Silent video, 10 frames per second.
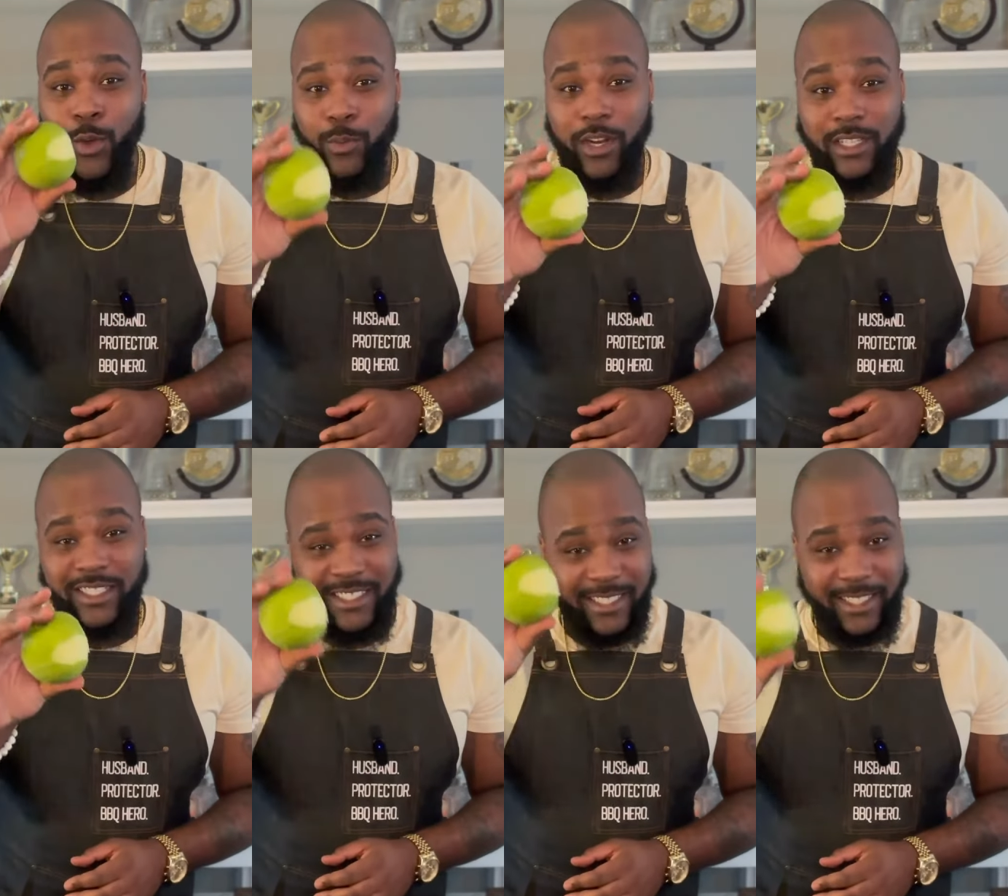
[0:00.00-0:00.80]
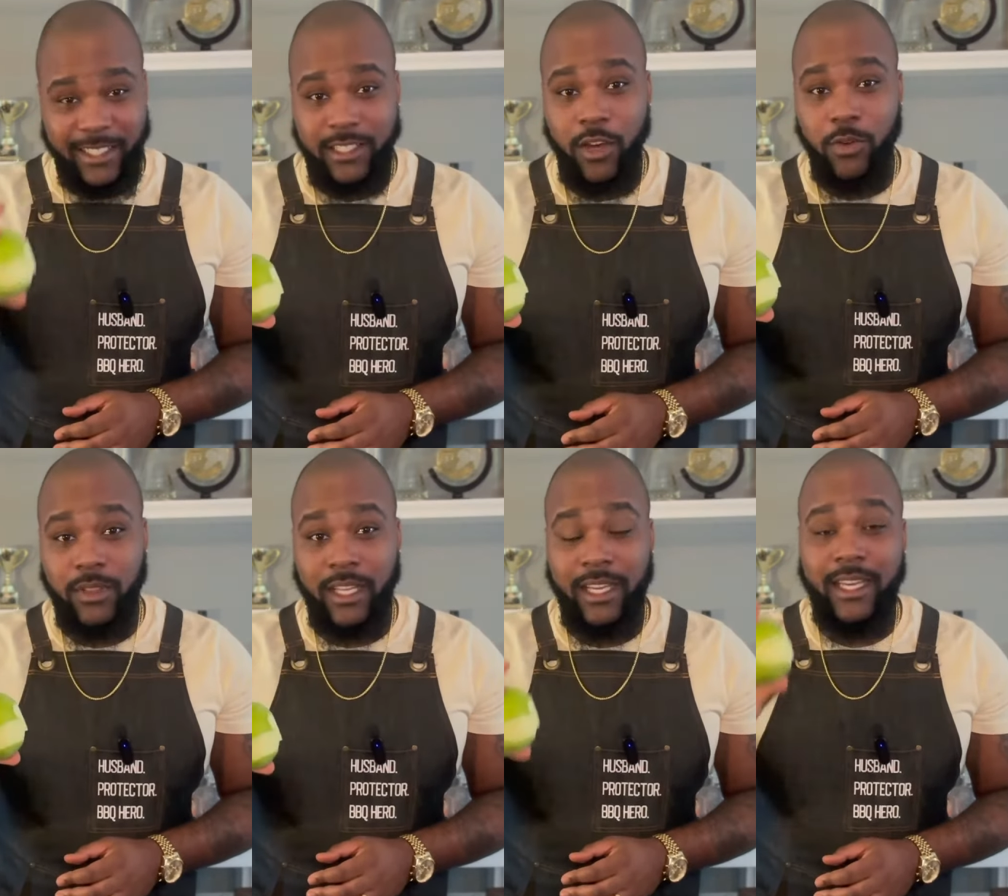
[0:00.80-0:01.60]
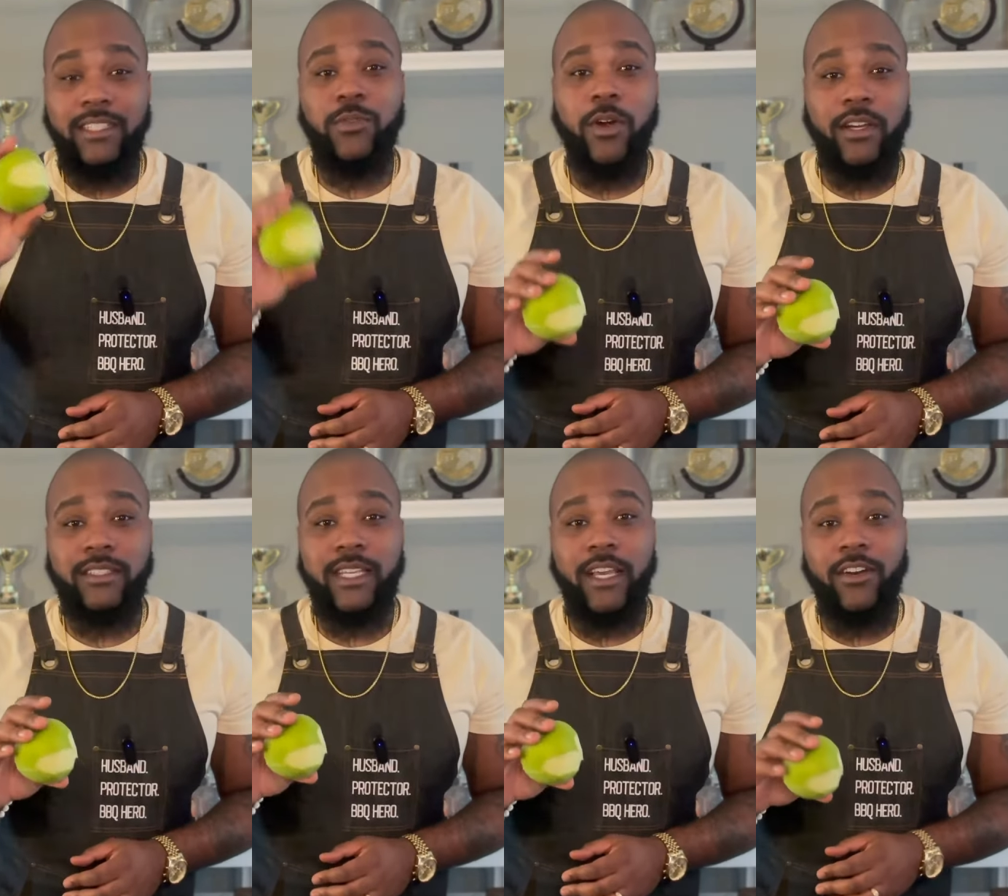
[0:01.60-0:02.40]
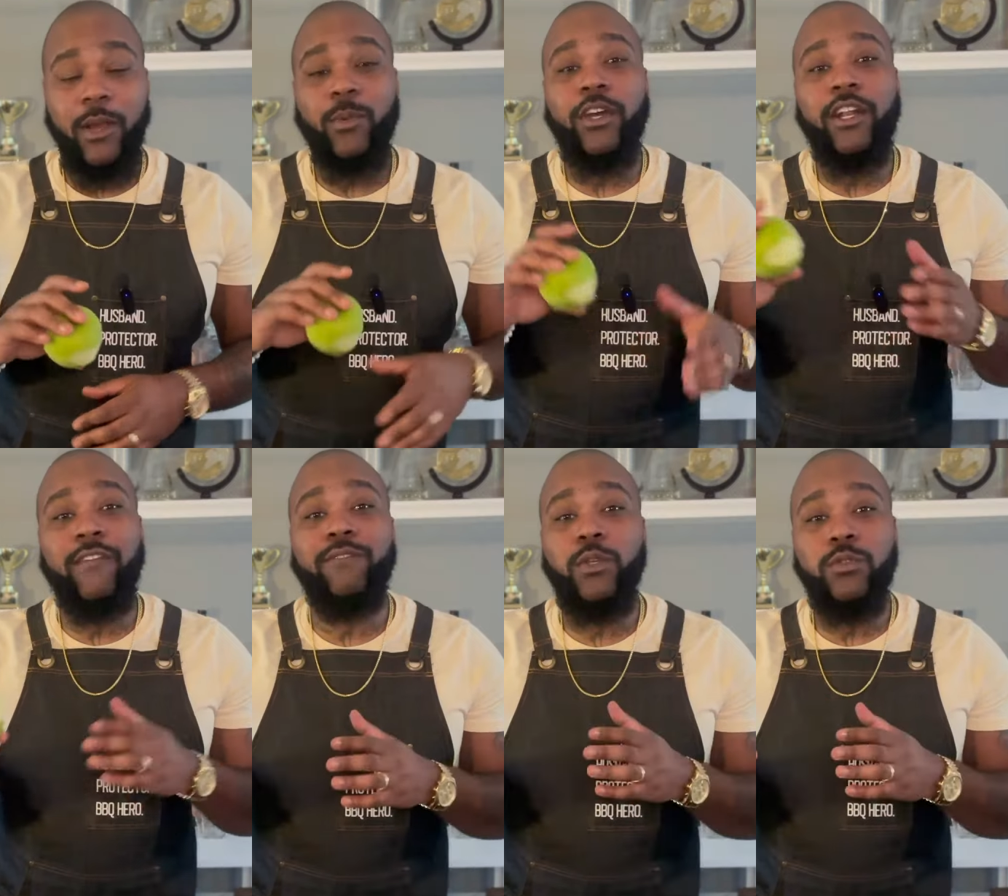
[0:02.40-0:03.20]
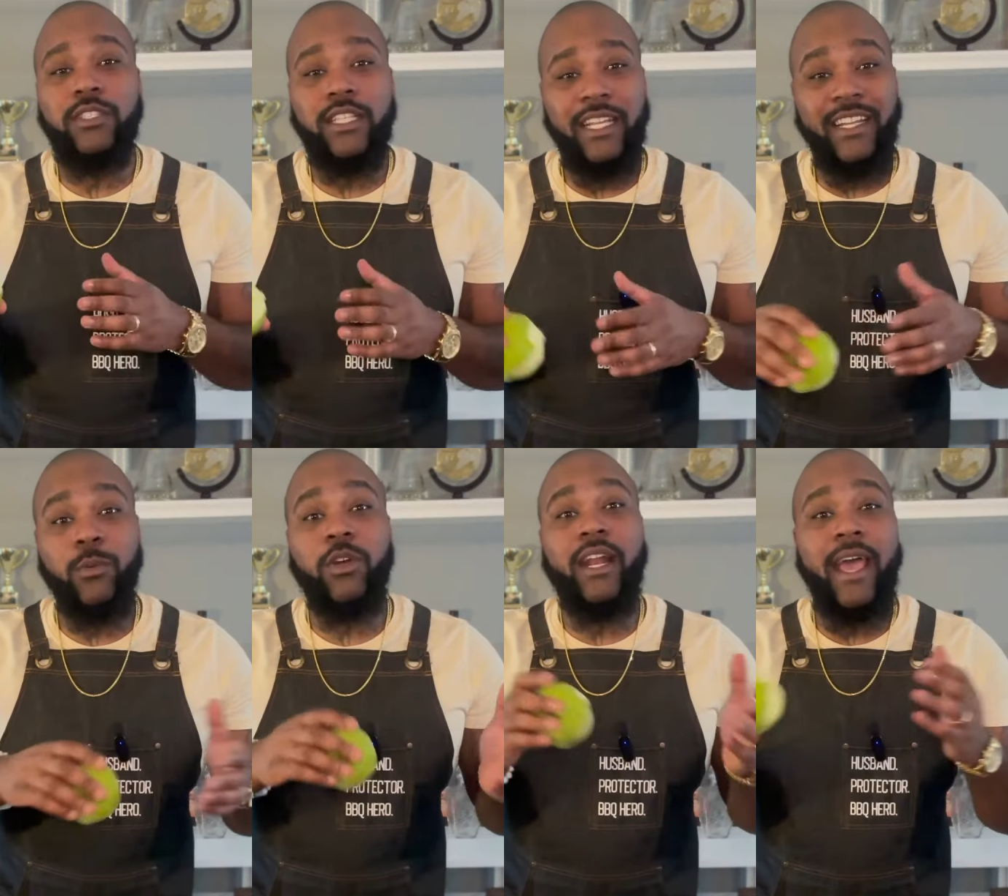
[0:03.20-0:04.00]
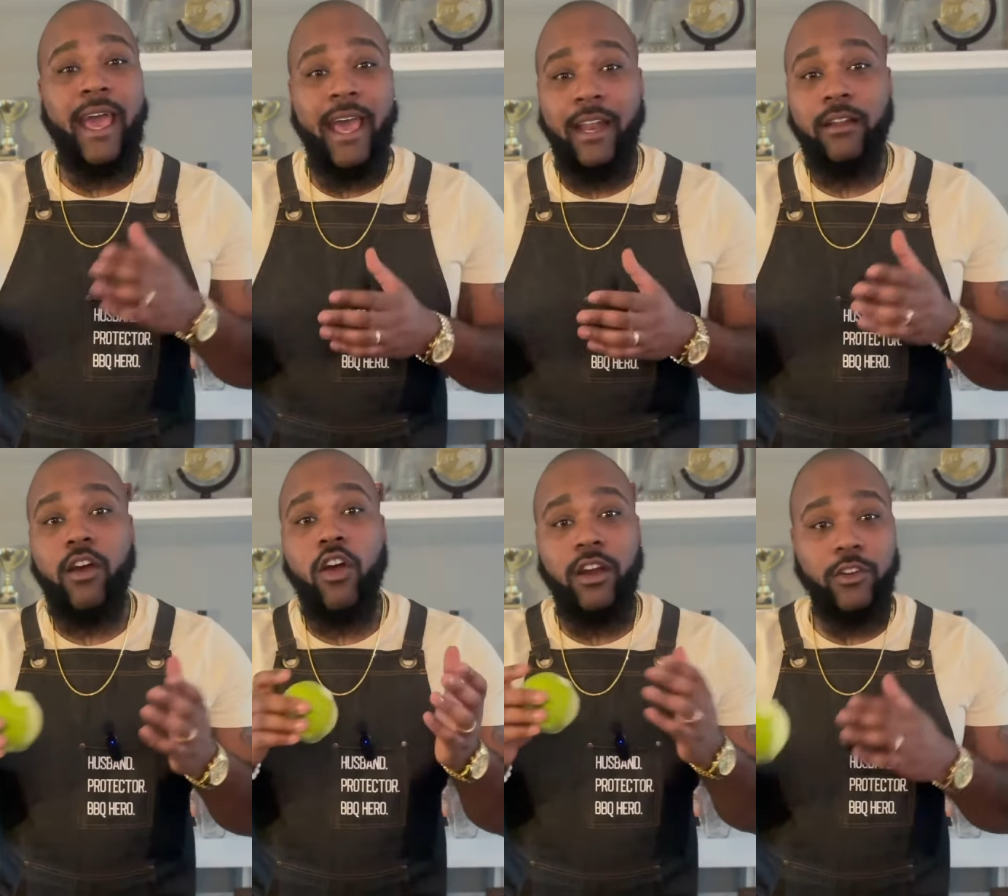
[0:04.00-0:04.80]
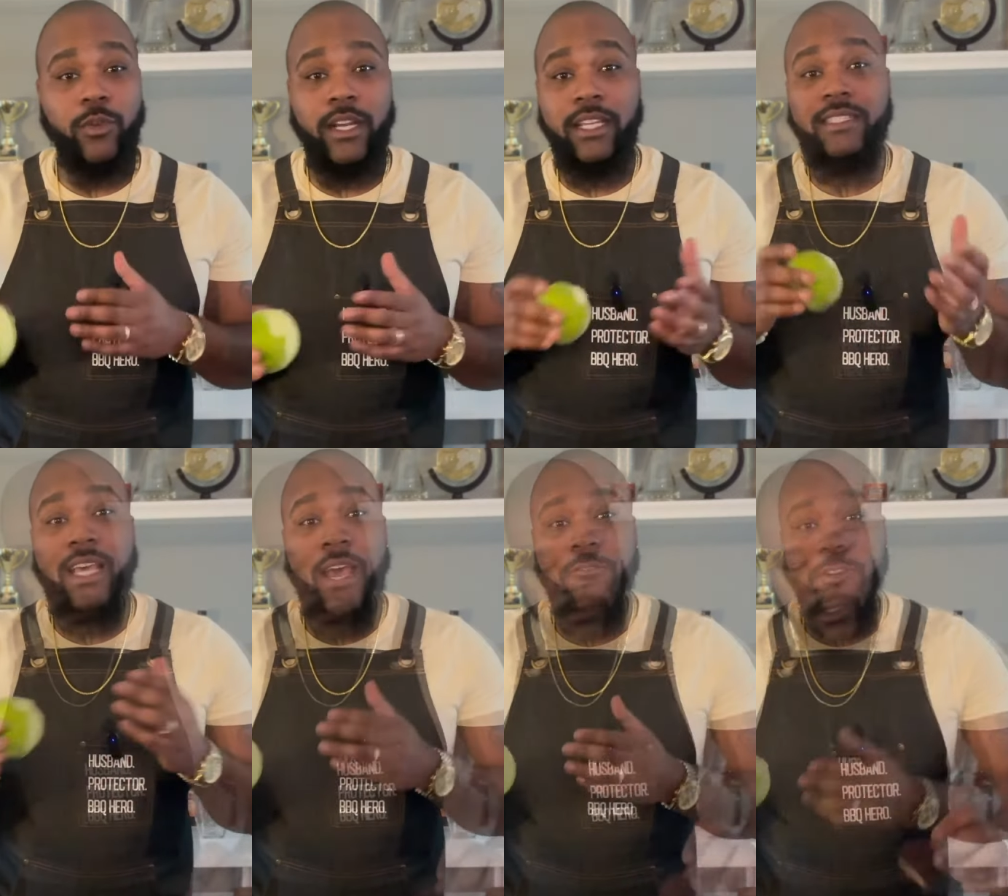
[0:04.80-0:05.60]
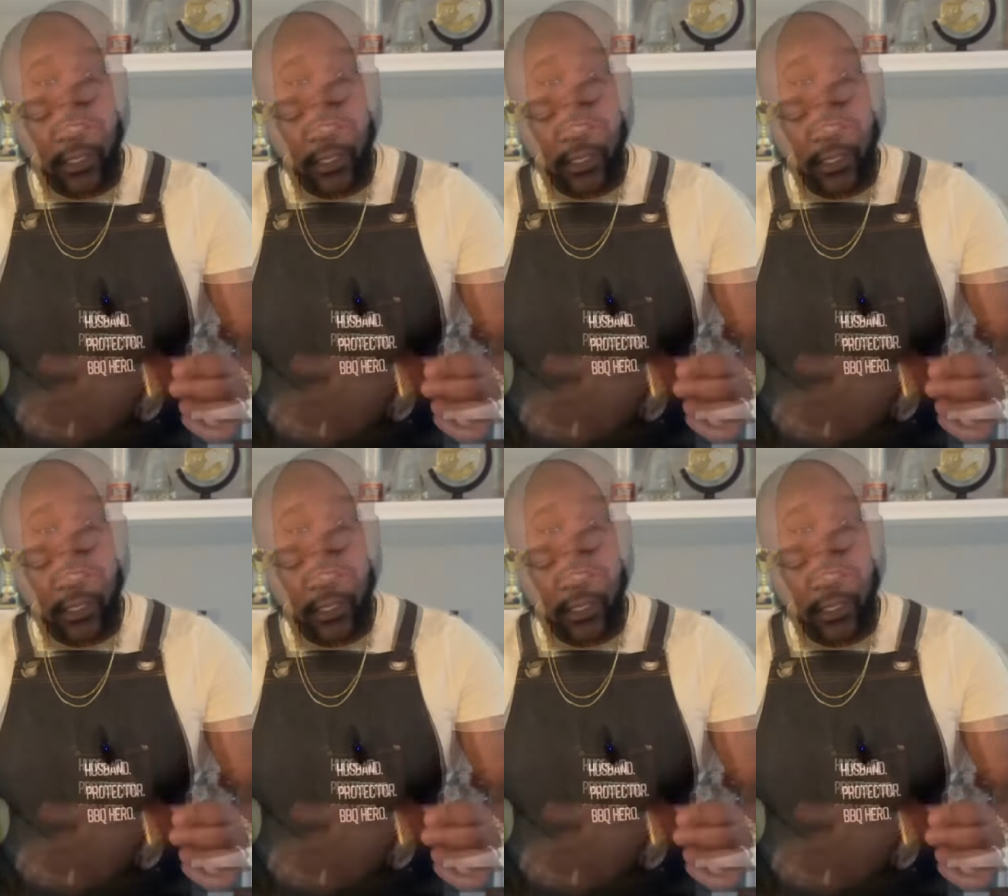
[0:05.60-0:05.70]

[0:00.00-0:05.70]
We're gonna just stick this whole thing into our container that we're gonna infuse in, and then we're gonna add our ingredients after.